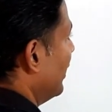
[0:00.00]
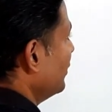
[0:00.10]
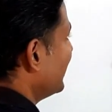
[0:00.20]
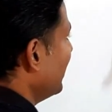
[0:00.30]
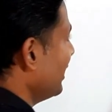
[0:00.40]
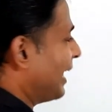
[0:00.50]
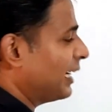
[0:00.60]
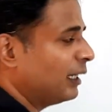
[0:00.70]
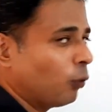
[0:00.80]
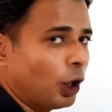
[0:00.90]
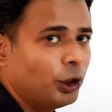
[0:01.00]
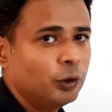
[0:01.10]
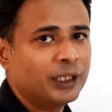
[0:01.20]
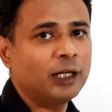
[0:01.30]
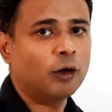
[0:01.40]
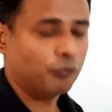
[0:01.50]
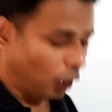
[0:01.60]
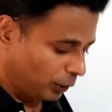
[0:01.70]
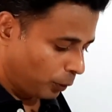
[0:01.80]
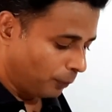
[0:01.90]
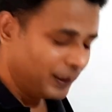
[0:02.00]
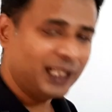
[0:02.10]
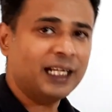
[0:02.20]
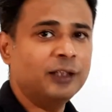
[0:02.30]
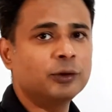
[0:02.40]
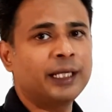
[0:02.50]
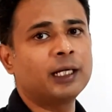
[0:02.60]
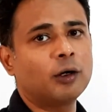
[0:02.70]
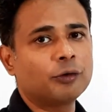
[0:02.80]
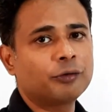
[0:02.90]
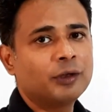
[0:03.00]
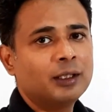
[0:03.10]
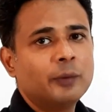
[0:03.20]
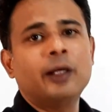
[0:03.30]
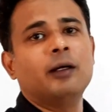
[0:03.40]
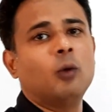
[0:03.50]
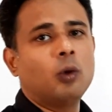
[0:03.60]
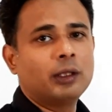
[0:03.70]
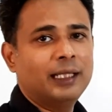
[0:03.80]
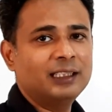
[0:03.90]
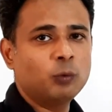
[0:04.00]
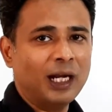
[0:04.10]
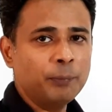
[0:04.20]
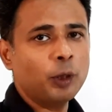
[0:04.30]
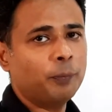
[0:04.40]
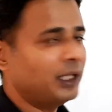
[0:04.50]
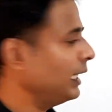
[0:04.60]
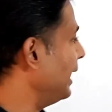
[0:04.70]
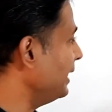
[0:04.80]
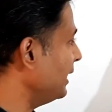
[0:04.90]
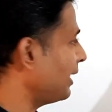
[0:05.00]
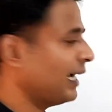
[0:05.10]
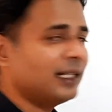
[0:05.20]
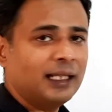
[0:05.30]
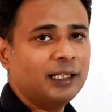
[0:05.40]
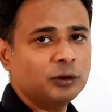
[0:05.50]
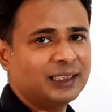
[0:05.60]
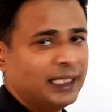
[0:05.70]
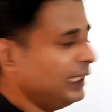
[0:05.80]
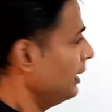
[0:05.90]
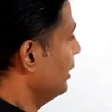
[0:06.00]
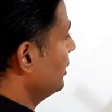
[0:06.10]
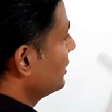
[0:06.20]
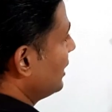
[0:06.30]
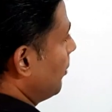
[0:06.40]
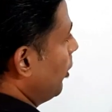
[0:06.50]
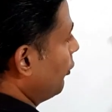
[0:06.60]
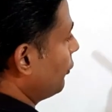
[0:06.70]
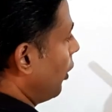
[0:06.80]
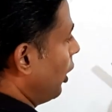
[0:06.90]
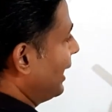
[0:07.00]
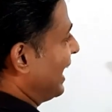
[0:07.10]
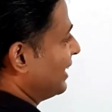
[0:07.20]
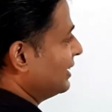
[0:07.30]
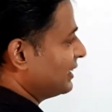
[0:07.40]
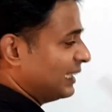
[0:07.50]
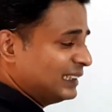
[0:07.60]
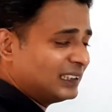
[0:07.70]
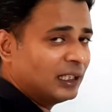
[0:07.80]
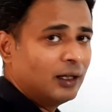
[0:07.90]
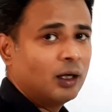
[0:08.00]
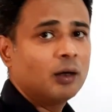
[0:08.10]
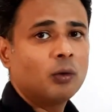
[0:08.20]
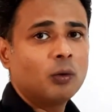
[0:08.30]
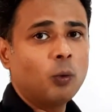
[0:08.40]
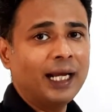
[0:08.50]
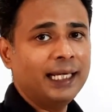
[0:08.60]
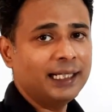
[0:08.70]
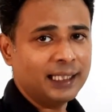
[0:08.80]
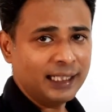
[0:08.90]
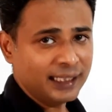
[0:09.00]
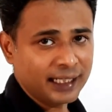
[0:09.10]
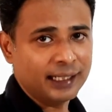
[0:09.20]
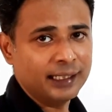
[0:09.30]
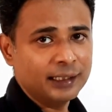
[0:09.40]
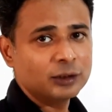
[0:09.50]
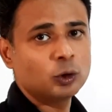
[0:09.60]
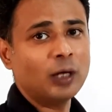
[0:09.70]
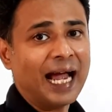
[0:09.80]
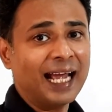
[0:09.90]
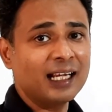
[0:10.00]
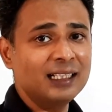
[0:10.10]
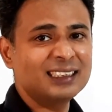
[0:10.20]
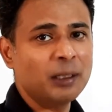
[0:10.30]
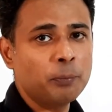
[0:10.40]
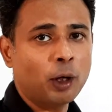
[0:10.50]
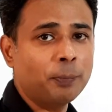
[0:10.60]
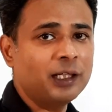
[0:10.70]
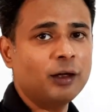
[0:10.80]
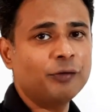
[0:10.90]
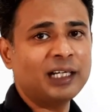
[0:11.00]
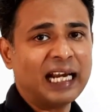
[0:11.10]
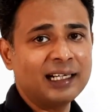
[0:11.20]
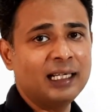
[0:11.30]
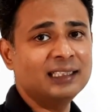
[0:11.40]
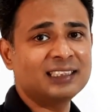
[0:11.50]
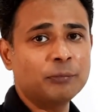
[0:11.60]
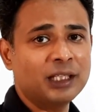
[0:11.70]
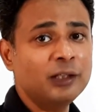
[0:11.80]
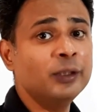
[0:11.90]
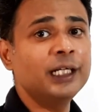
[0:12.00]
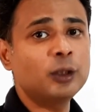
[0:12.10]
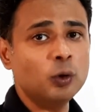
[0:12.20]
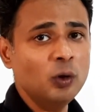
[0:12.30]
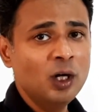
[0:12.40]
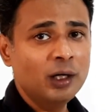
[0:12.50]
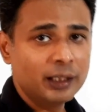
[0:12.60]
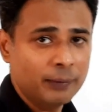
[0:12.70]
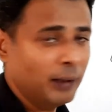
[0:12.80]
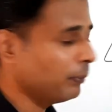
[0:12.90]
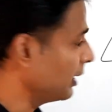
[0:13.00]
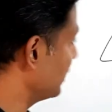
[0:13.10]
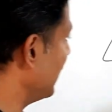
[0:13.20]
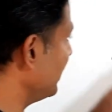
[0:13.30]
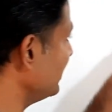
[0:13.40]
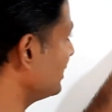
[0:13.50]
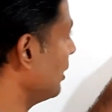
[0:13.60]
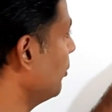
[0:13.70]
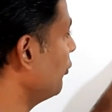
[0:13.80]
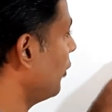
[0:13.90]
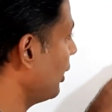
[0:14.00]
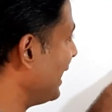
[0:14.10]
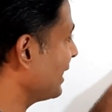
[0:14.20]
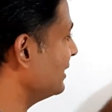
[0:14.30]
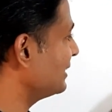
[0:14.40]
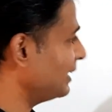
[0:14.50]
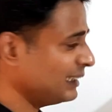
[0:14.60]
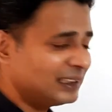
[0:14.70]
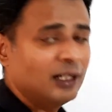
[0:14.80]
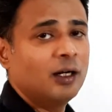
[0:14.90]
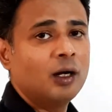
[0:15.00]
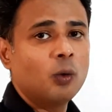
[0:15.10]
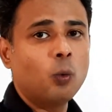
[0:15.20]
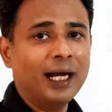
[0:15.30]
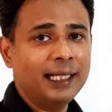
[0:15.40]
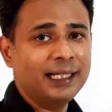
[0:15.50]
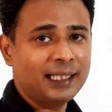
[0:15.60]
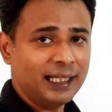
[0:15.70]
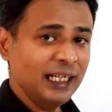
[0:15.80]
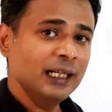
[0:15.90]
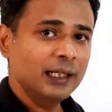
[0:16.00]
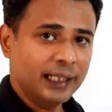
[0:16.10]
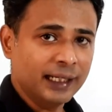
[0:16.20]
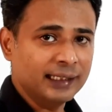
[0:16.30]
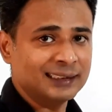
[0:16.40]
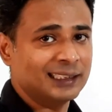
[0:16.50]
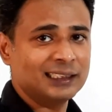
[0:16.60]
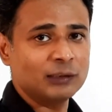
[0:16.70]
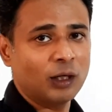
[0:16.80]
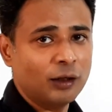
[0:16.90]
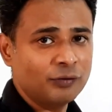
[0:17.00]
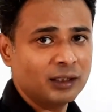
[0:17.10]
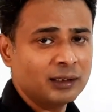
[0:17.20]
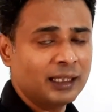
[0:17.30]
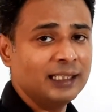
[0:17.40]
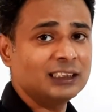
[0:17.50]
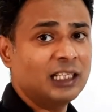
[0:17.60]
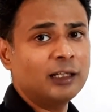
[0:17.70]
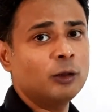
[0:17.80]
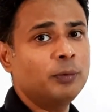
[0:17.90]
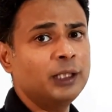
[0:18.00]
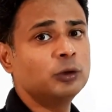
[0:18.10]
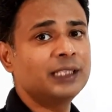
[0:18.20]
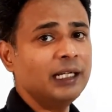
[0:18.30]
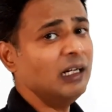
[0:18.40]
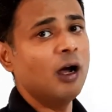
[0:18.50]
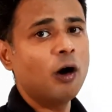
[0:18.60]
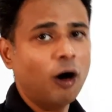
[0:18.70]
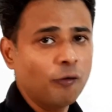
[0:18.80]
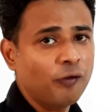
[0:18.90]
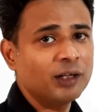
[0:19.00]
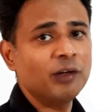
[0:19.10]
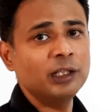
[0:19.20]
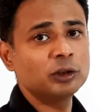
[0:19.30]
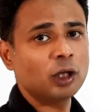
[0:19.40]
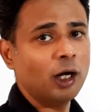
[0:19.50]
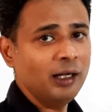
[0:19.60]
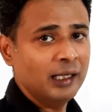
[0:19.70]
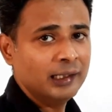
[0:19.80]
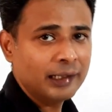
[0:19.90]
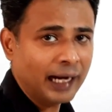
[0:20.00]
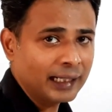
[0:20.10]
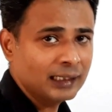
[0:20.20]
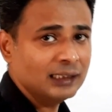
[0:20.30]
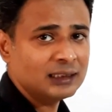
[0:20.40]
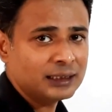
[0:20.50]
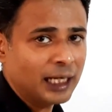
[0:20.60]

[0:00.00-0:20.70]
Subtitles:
When you see a triangle, what do you think of? What property can you think of? There is one property. Any triangle that you see, sum of all angles is 180 degree. So angle sum property of a triangle is something you need to remember. That is, sum of all angles is 180 degrees. This is one of the things that you'll be using often when you solve triangles